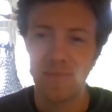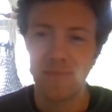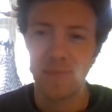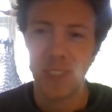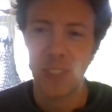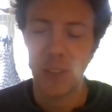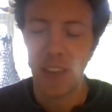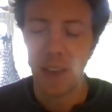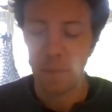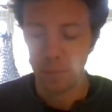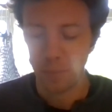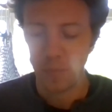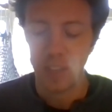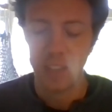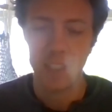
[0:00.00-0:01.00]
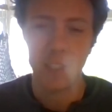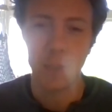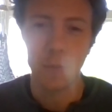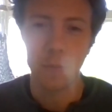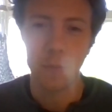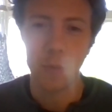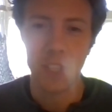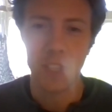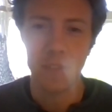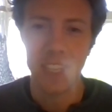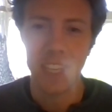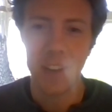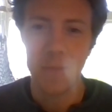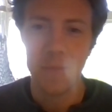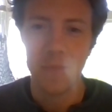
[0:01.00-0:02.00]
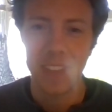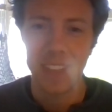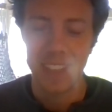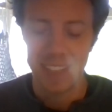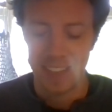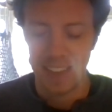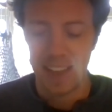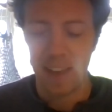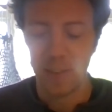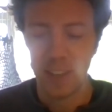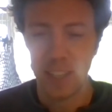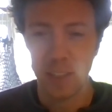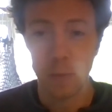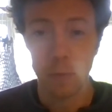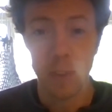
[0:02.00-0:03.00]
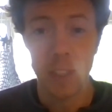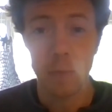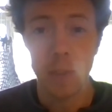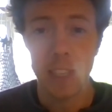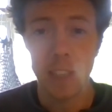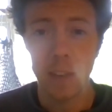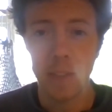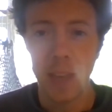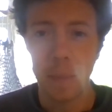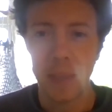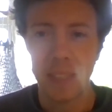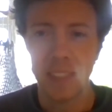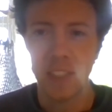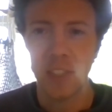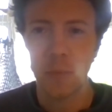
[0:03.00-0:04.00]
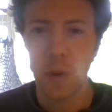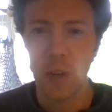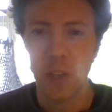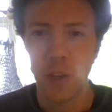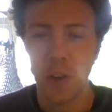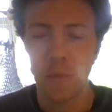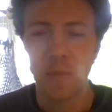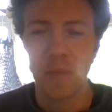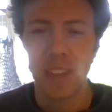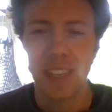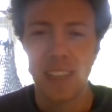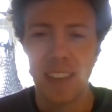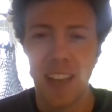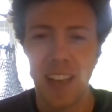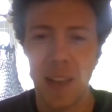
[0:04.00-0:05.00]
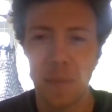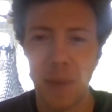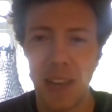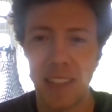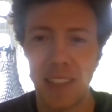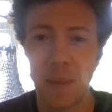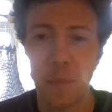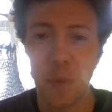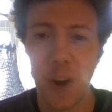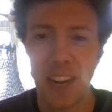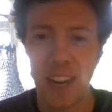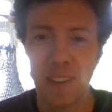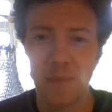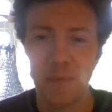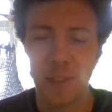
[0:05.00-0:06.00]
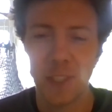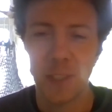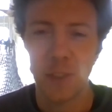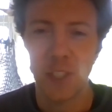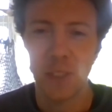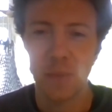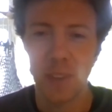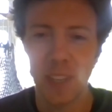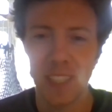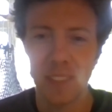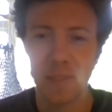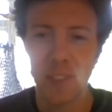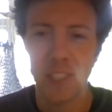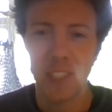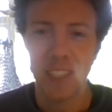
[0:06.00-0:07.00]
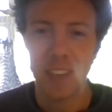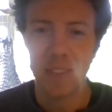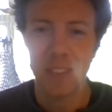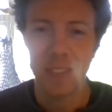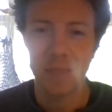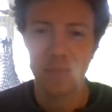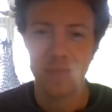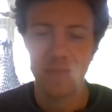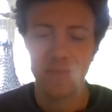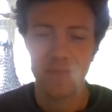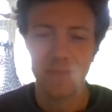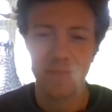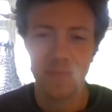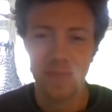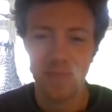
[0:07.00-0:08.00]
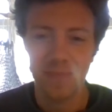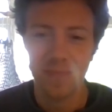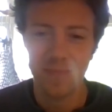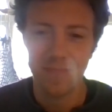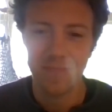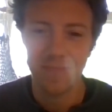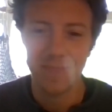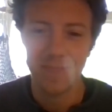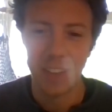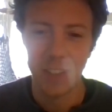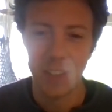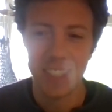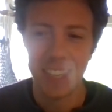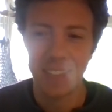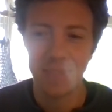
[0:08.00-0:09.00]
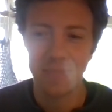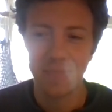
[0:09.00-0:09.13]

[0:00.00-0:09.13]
So yeah, you've watched the video have a little reread of that passage in 1 John, um, and then pray for your Christian friends and for yourselves. Have a good day.